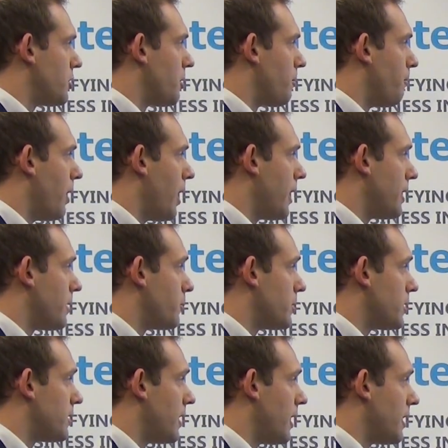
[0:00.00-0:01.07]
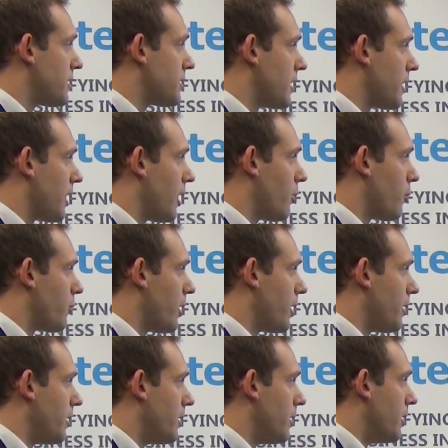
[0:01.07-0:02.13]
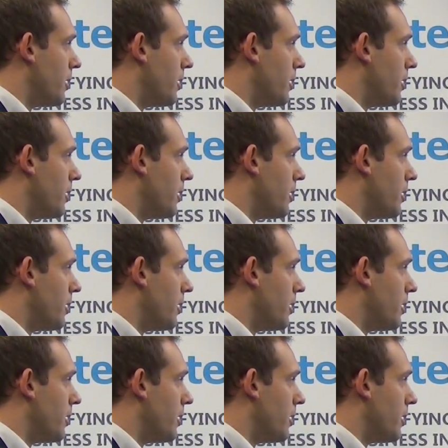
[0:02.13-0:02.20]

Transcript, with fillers: combine it with a data set I already